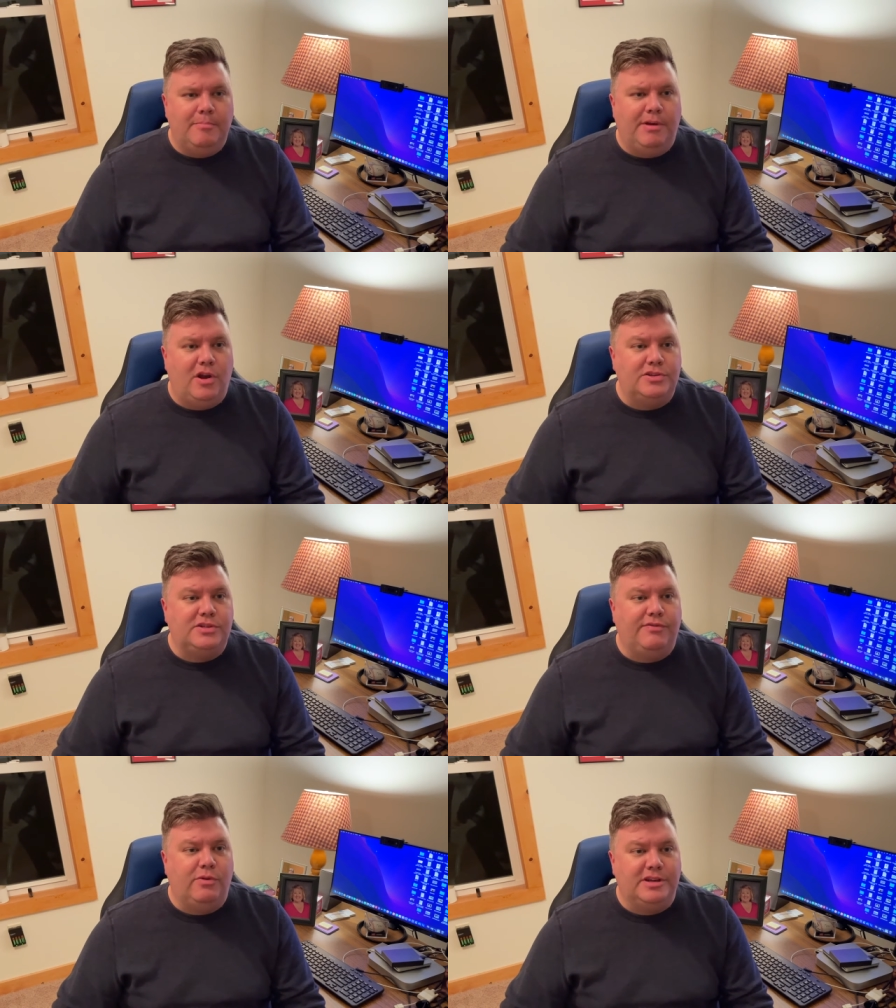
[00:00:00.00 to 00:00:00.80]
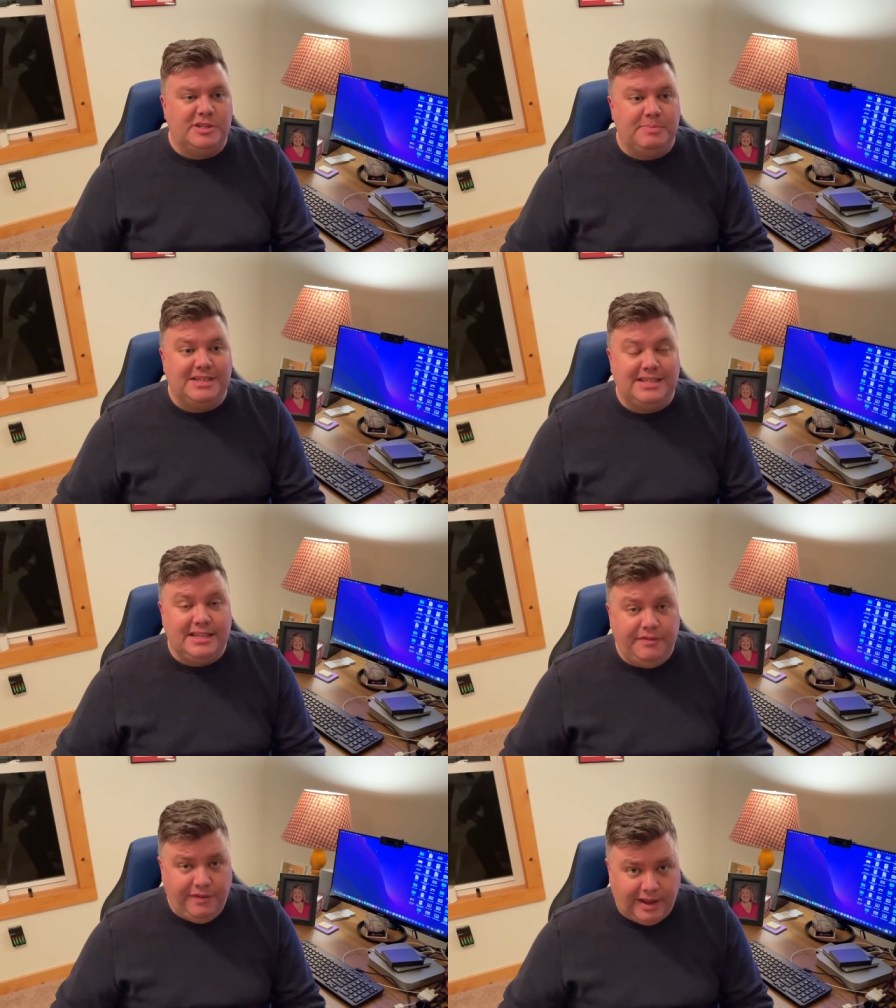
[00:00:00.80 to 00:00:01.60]
but also for a
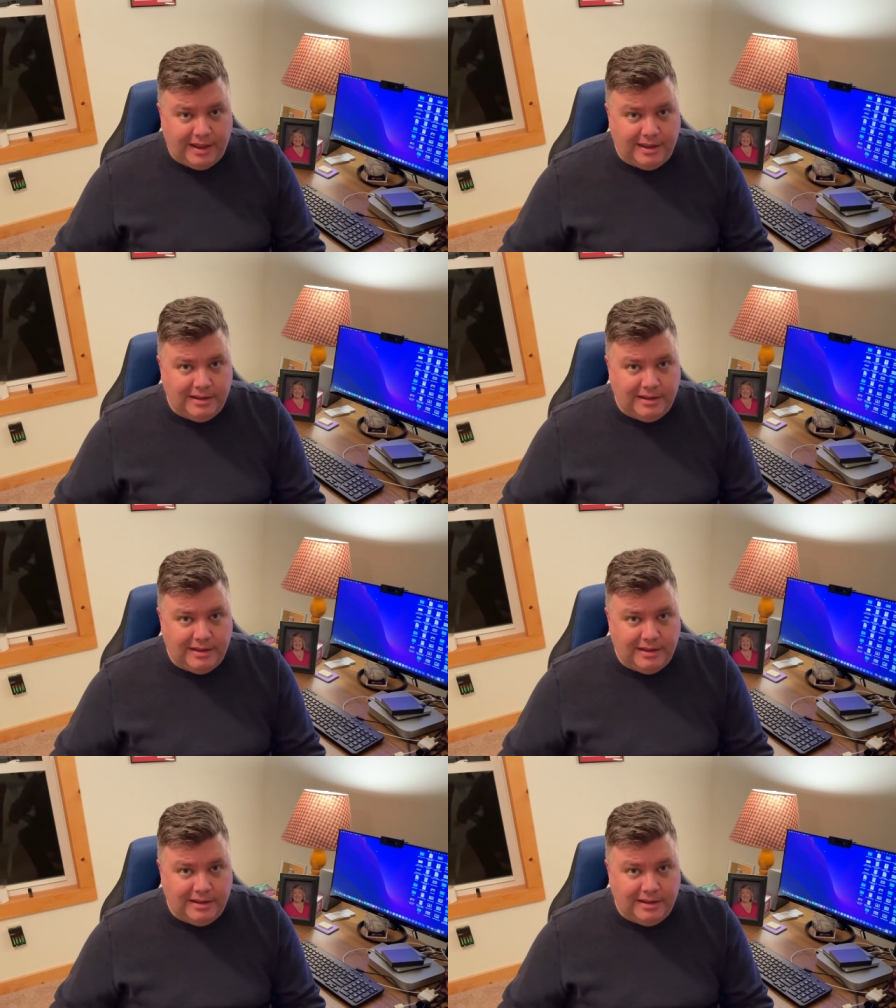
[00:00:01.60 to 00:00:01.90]
specific